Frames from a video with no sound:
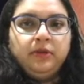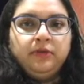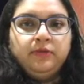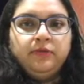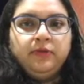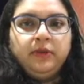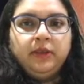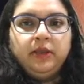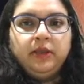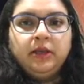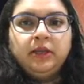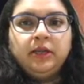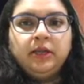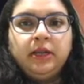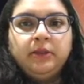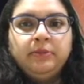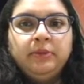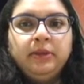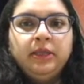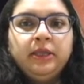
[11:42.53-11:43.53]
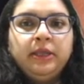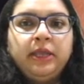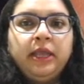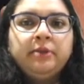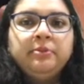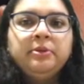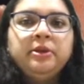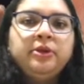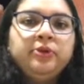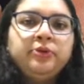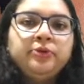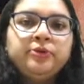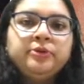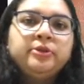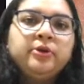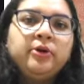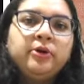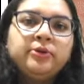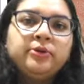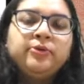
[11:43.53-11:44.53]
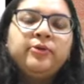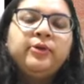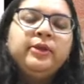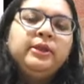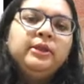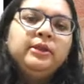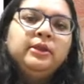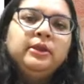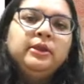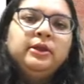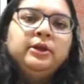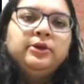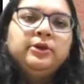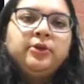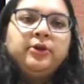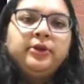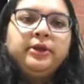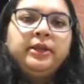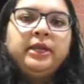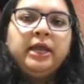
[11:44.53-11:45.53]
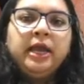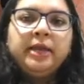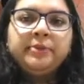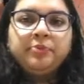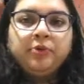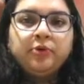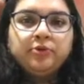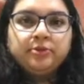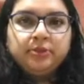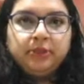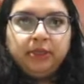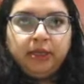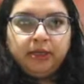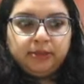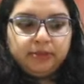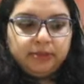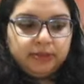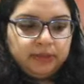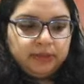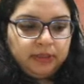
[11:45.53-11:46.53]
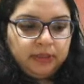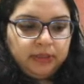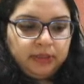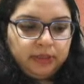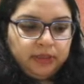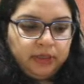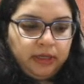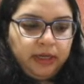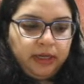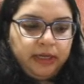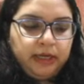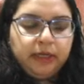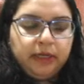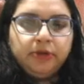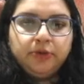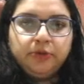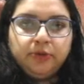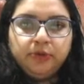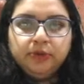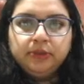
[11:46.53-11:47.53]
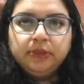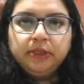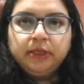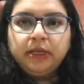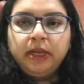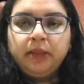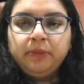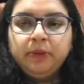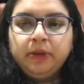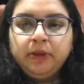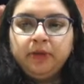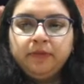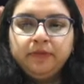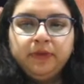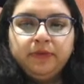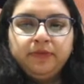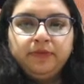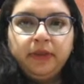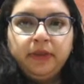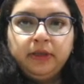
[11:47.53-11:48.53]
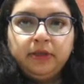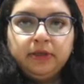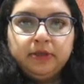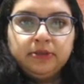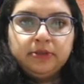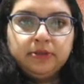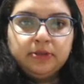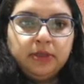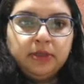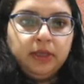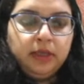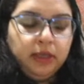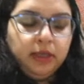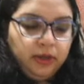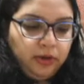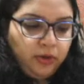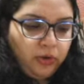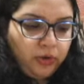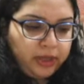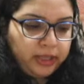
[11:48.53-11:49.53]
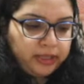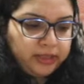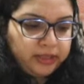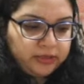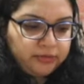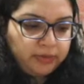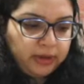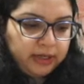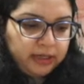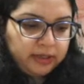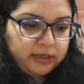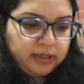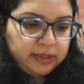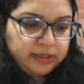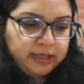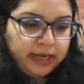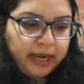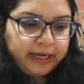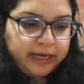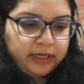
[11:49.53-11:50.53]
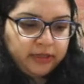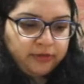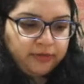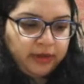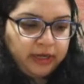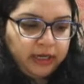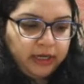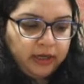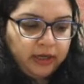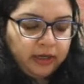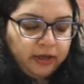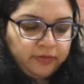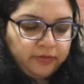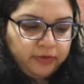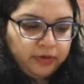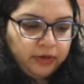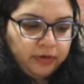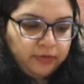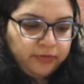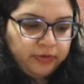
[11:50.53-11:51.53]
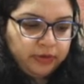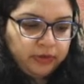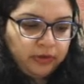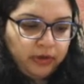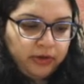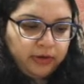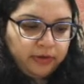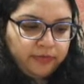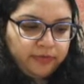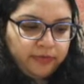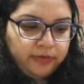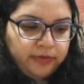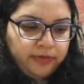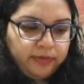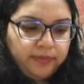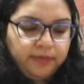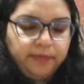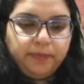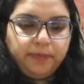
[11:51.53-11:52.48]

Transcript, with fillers: finger clubbing can be due to the ongoing chronic hypoxias leading to the clubbing of the fingers. Okay, this one, this slide is very clear for, with all of you,